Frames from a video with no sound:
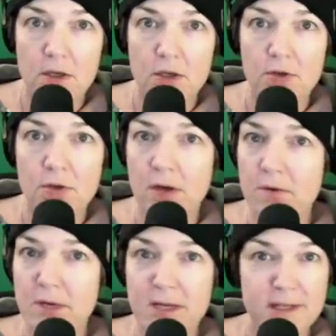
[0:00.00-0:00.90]
you're not
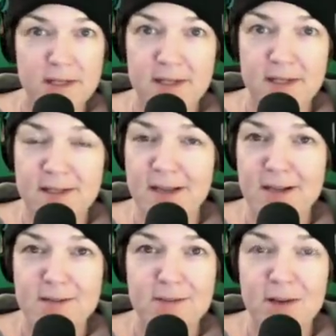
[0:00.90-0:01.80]
racist.
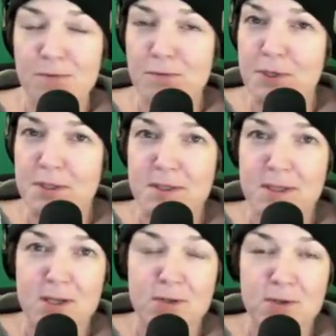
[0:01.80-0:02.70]
That voice
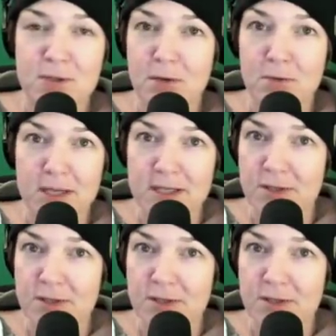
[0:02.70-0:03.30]
inside you is not race.